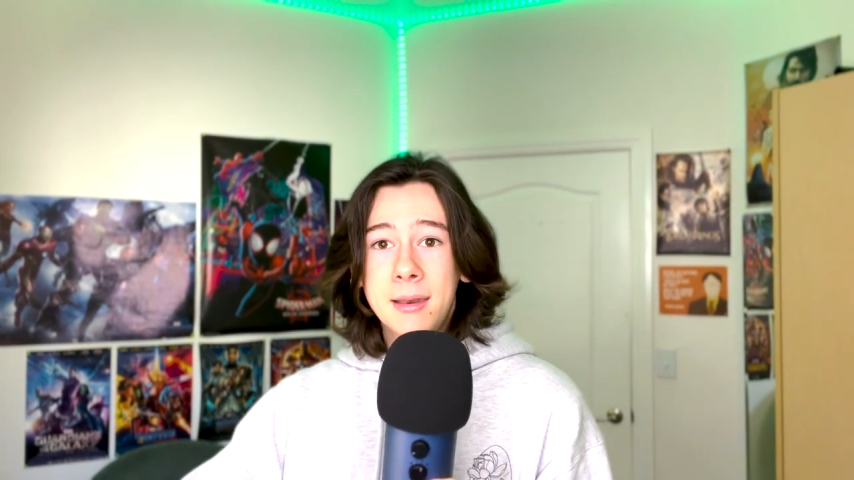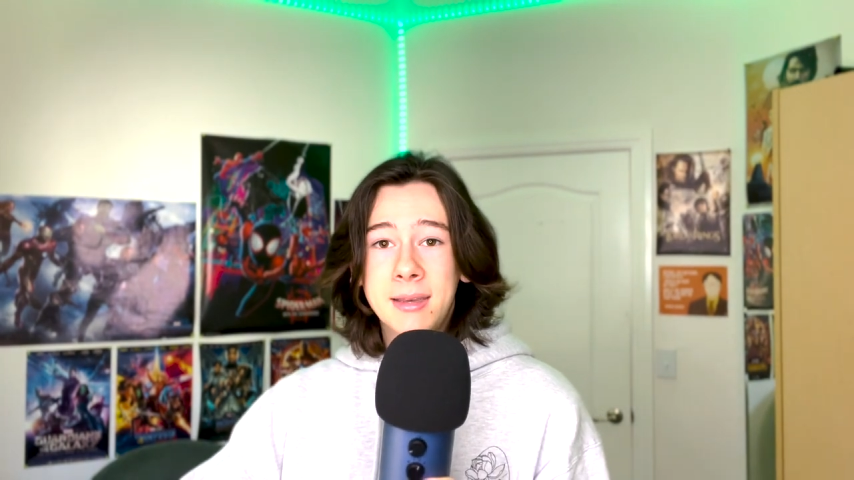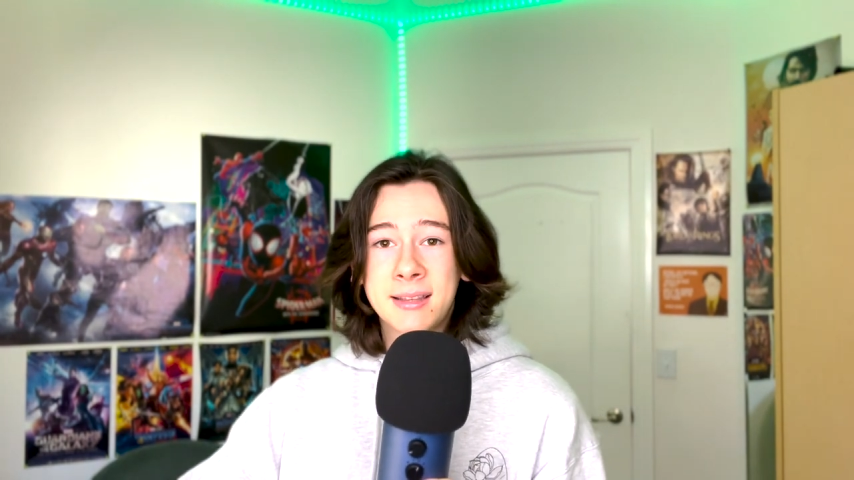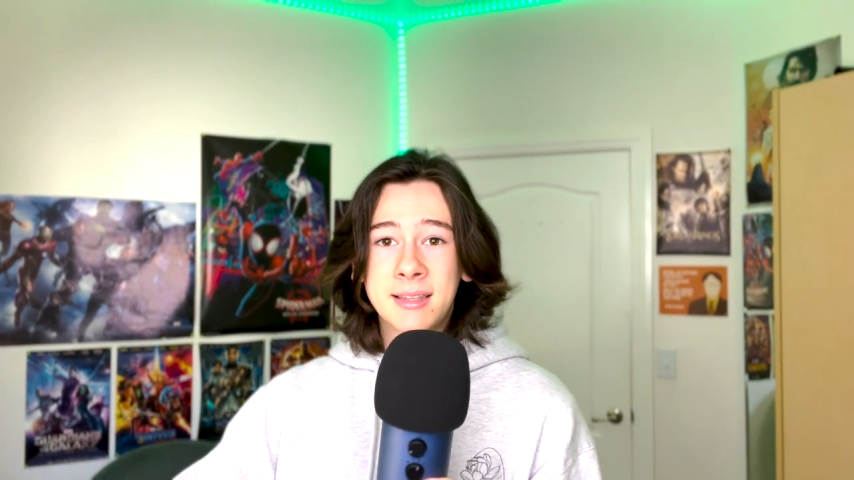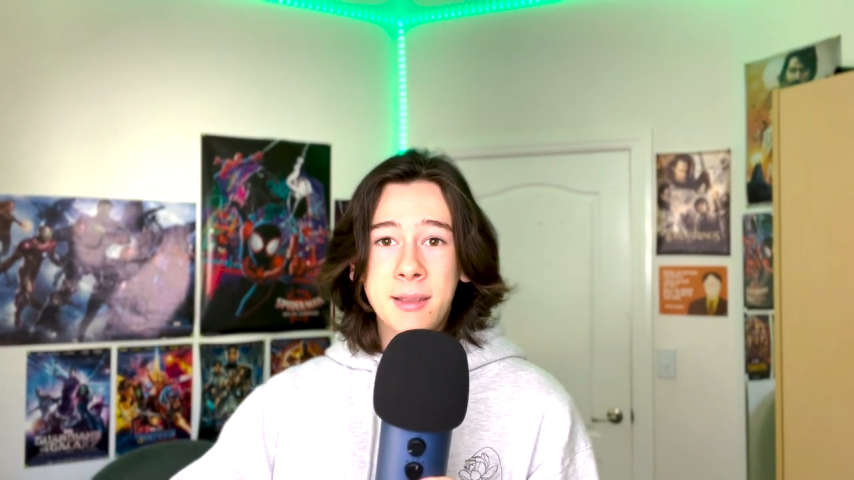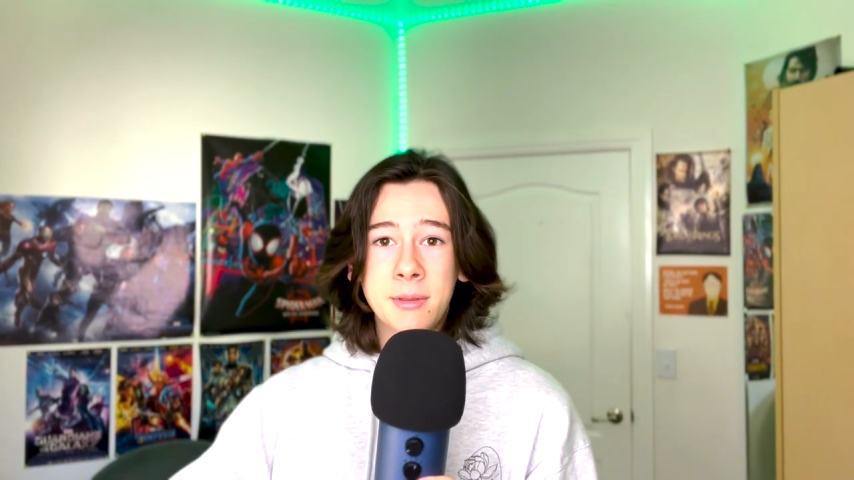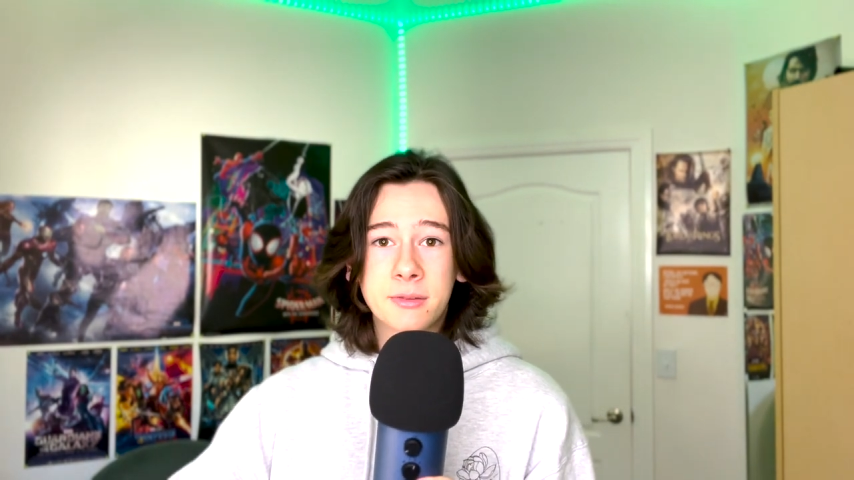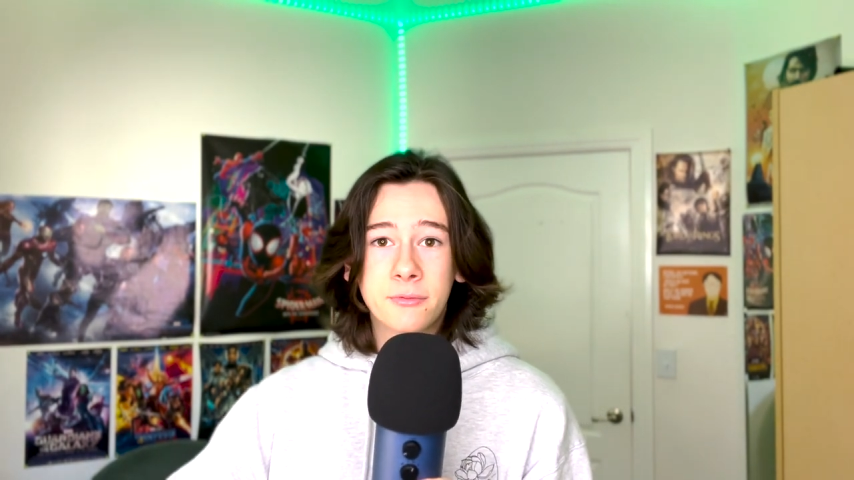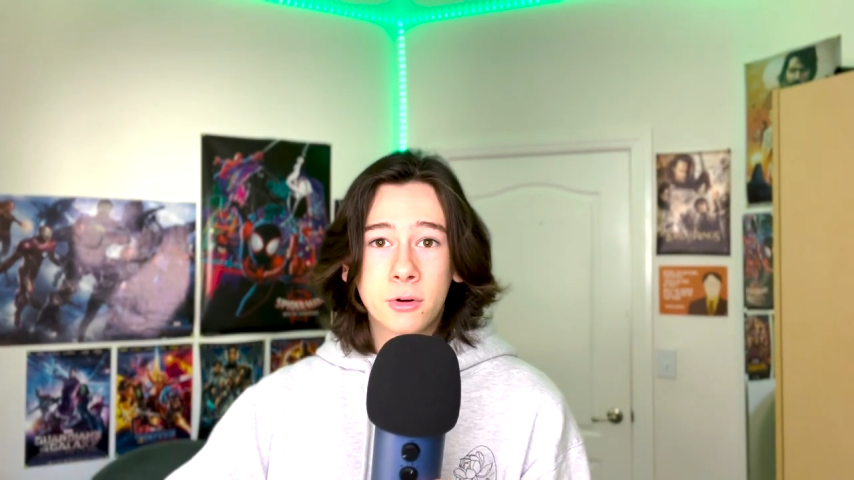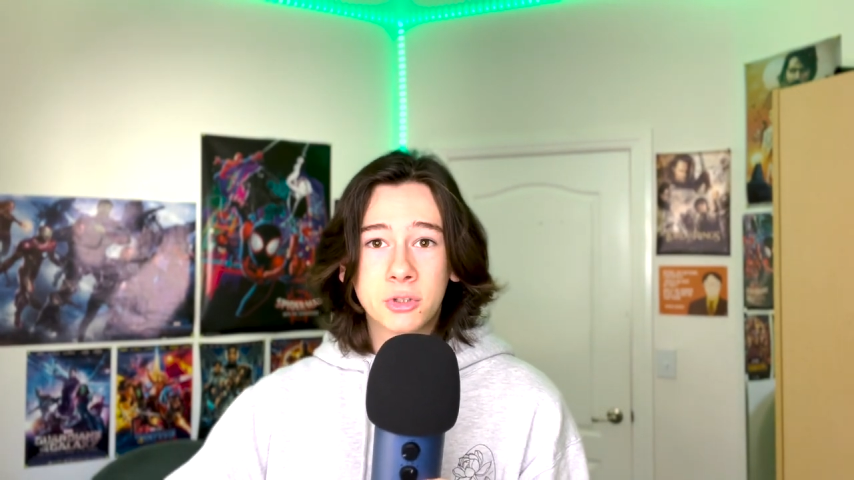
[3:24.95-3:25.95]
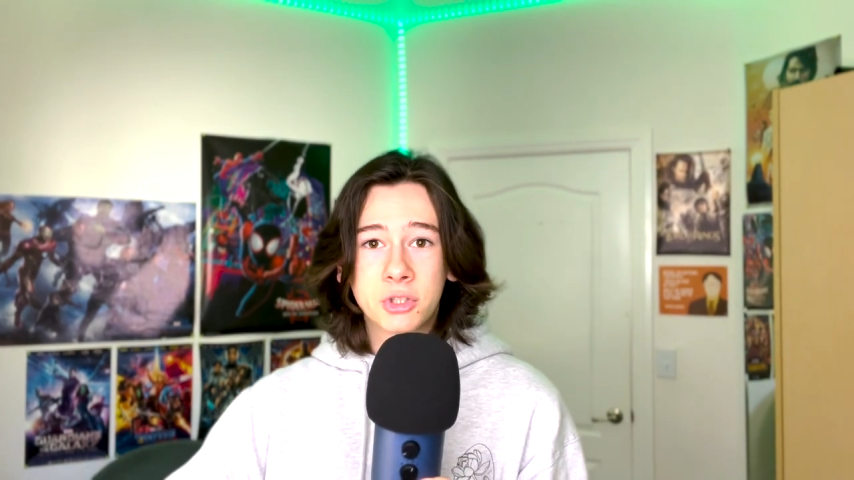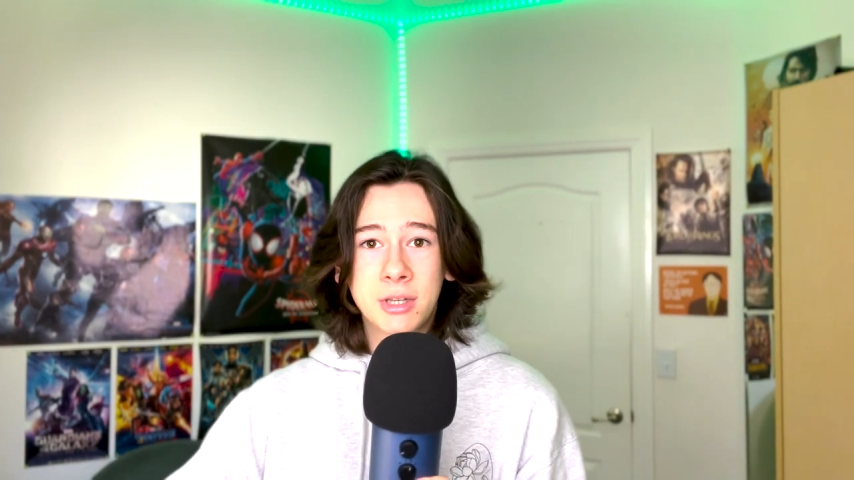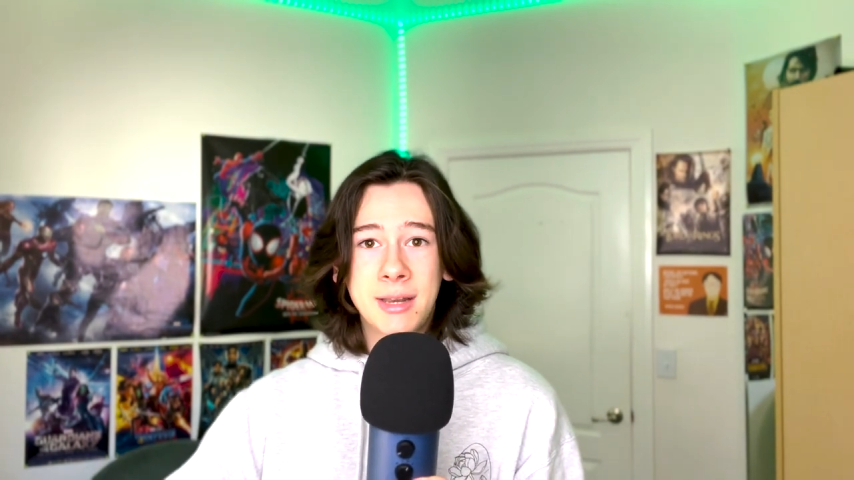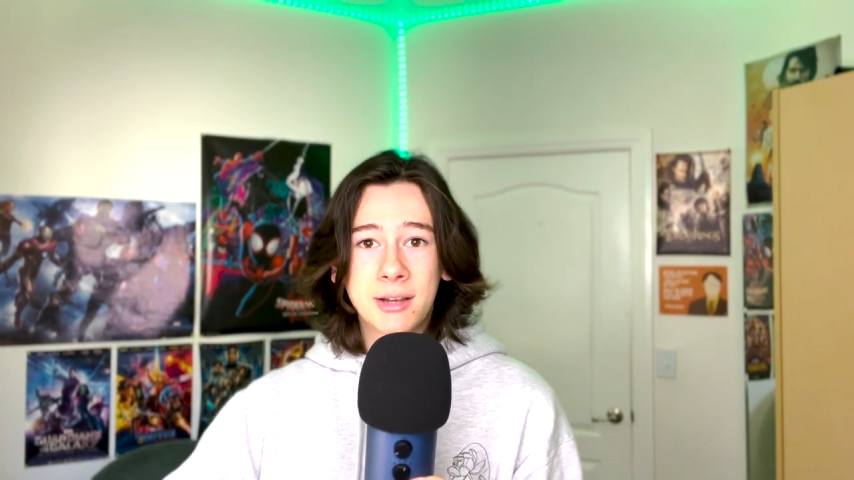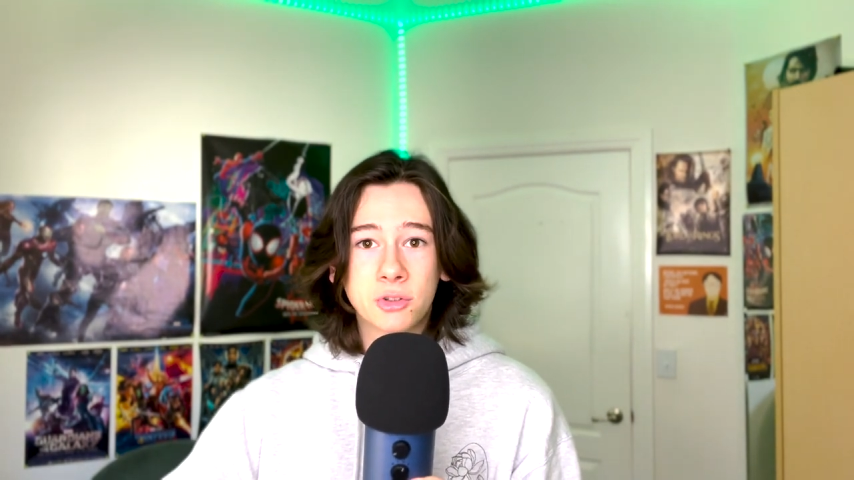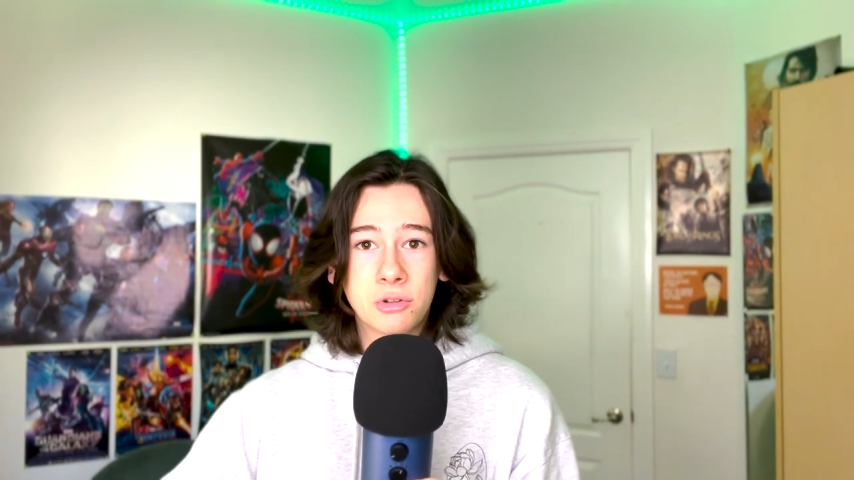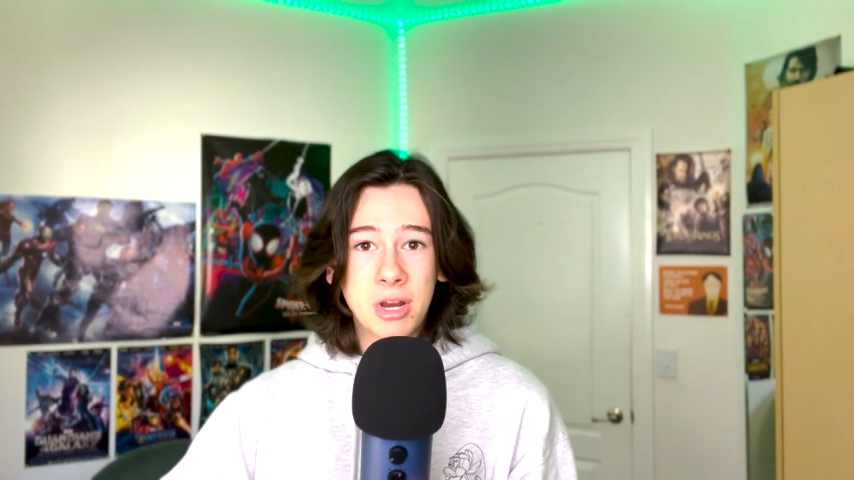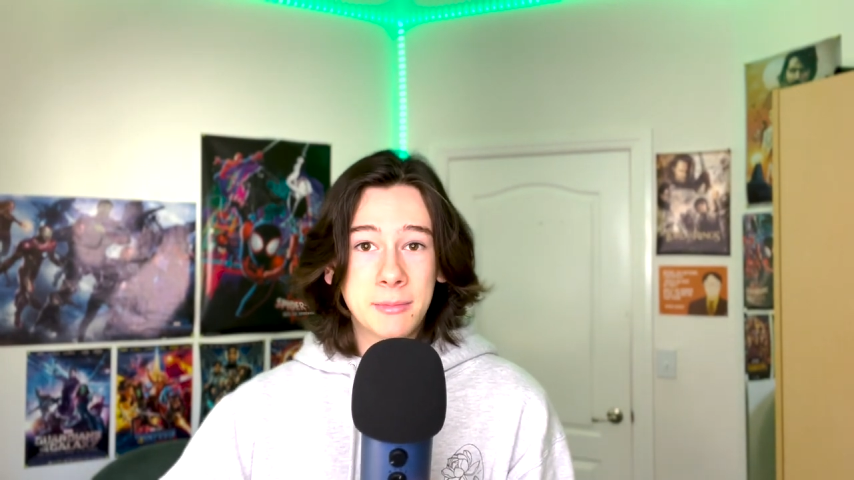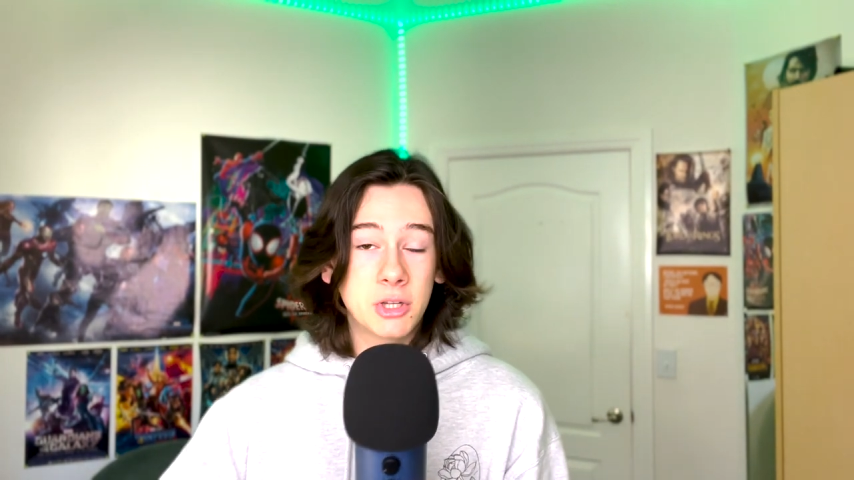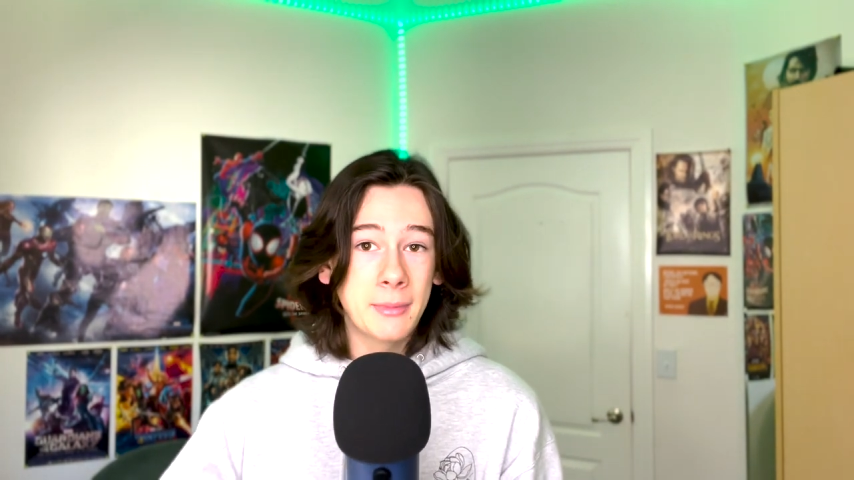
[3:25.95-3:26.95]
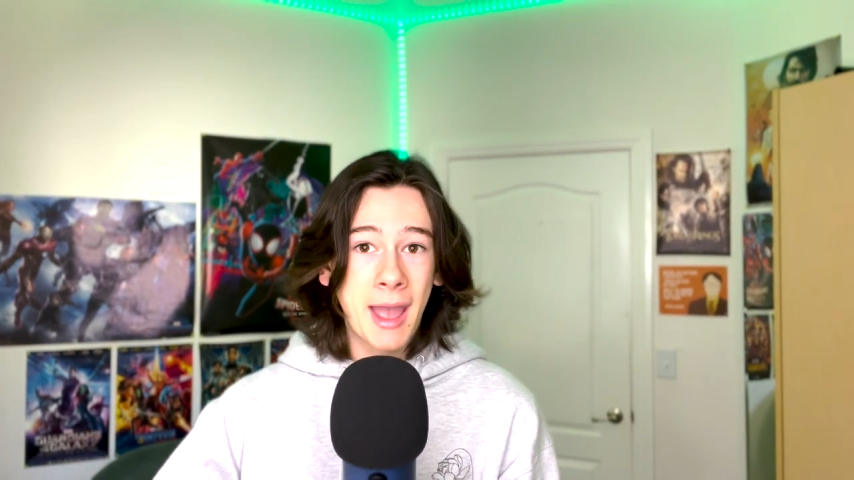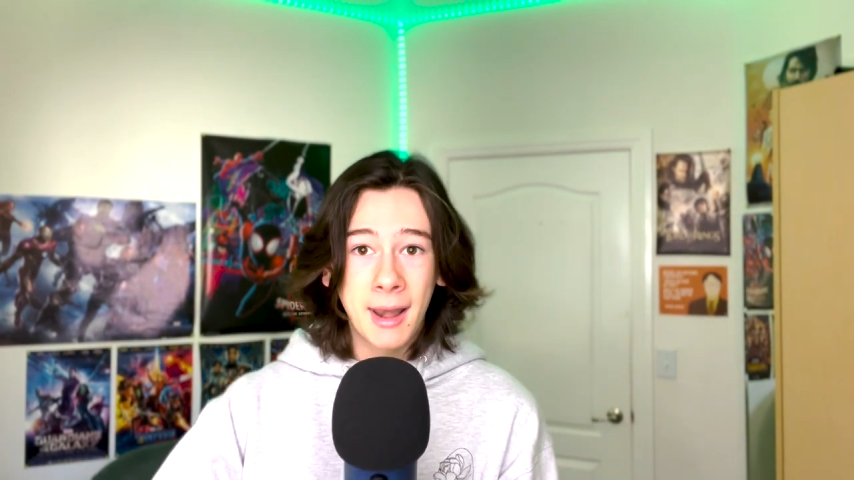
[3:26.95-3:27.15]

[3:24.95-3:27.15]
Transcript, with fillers: Nick Saban's first national championship at